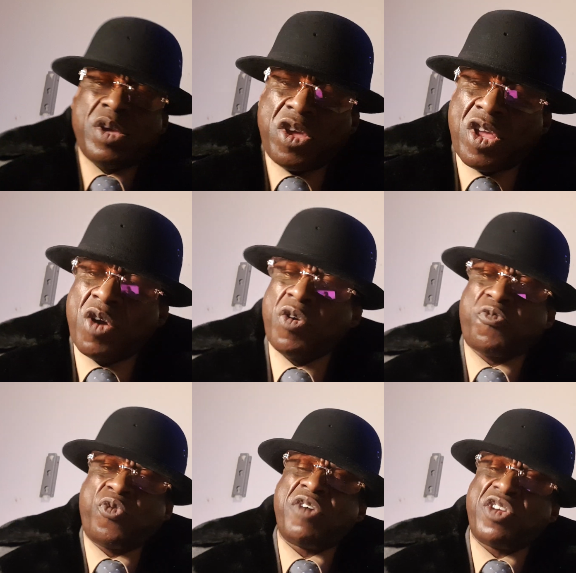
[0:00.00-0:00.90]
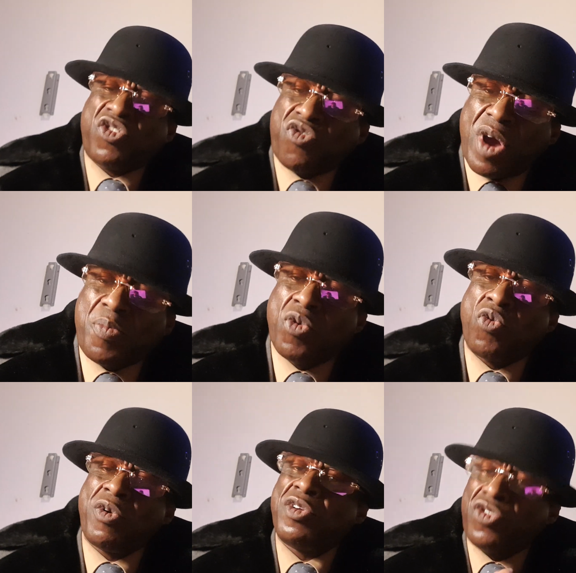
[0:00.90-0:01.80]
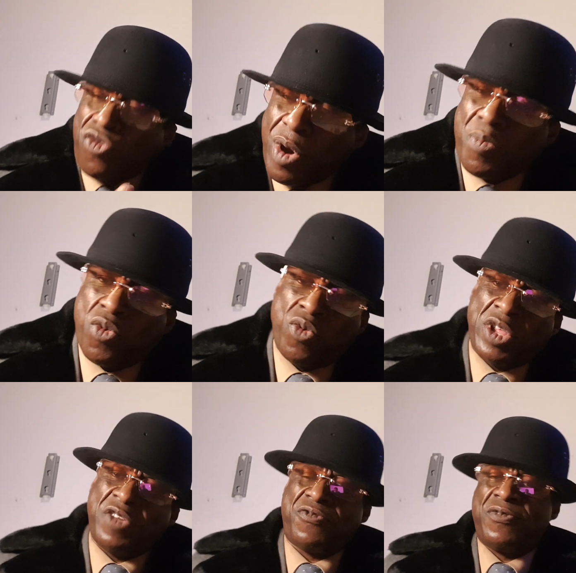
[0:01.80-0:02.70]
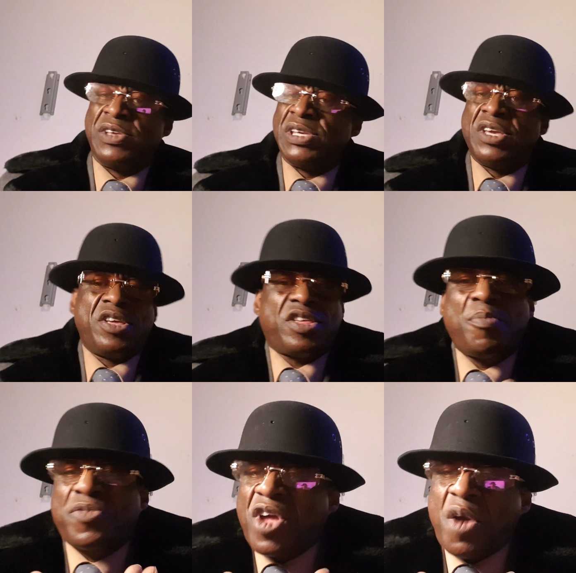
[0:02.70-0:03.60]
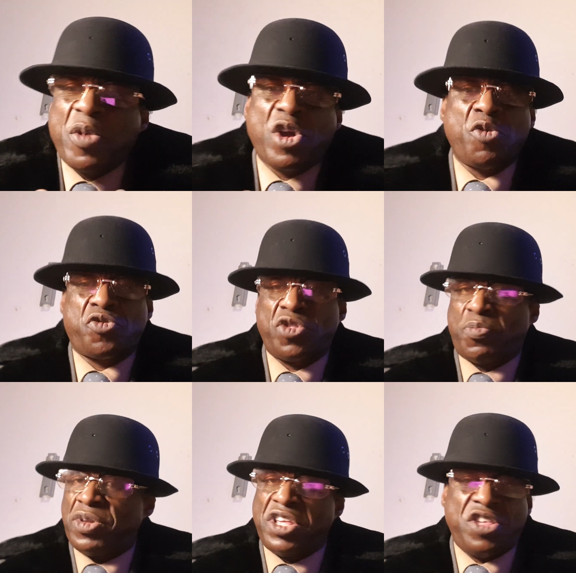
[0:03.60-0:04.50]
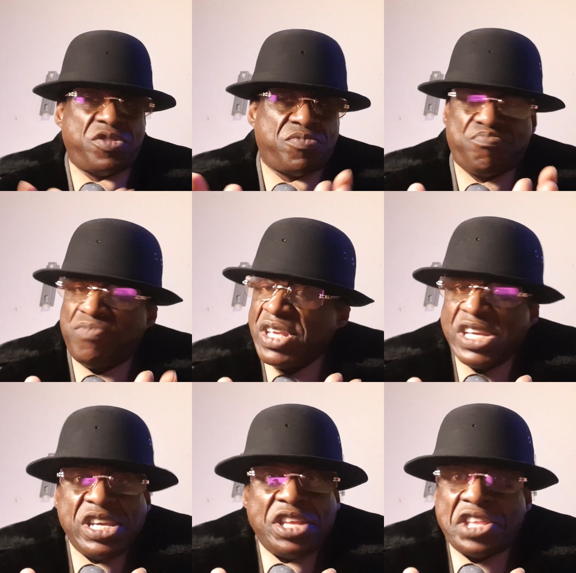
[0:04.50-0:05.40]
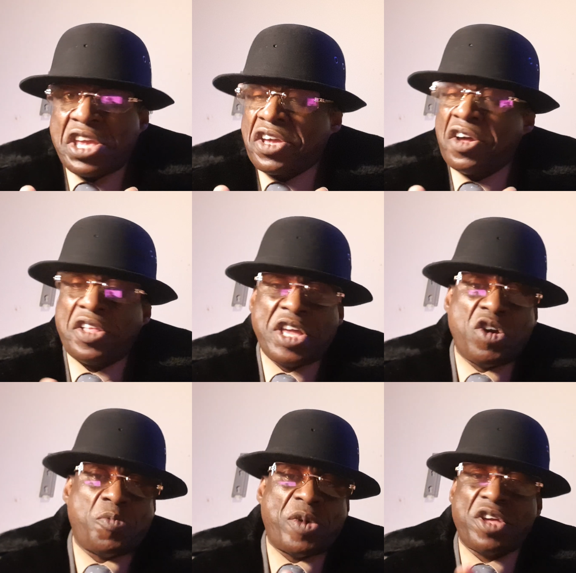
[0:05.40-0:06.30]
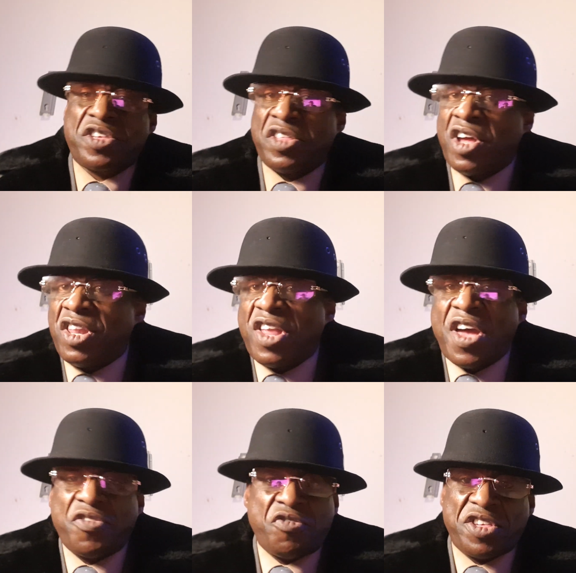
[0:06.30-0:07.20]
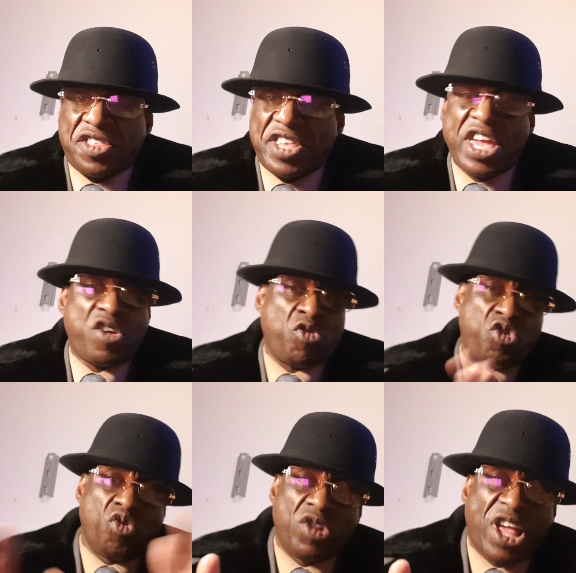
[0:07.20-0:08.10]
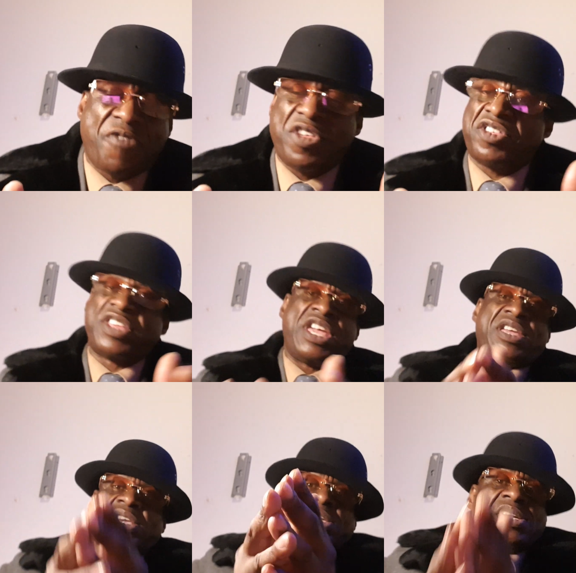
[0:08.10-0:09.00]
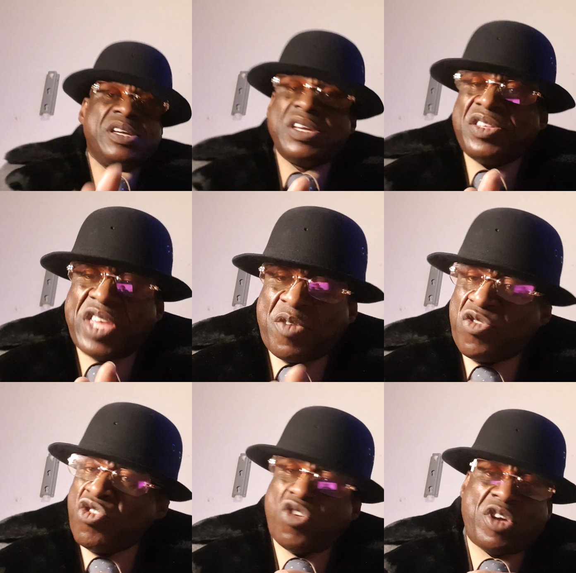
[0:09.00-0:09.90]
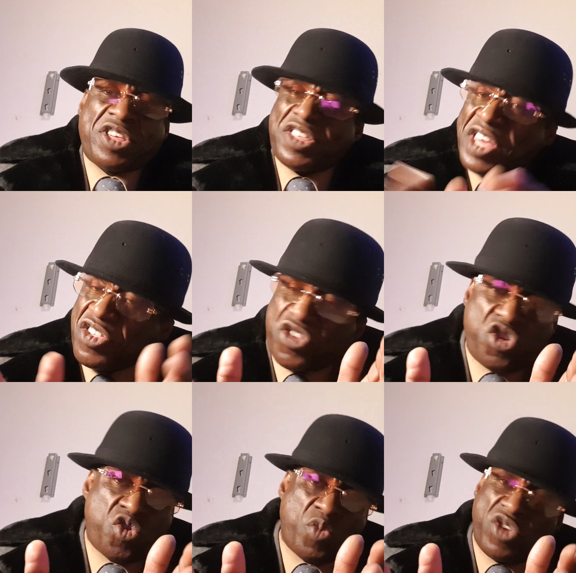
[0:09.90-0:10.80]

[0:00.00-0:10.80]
You know, if we're in trouble, we're in trouble. And if sometime we go to the police and they can't help us and our lives are at stake, or your life is at stake, then, you know, as I said to you, we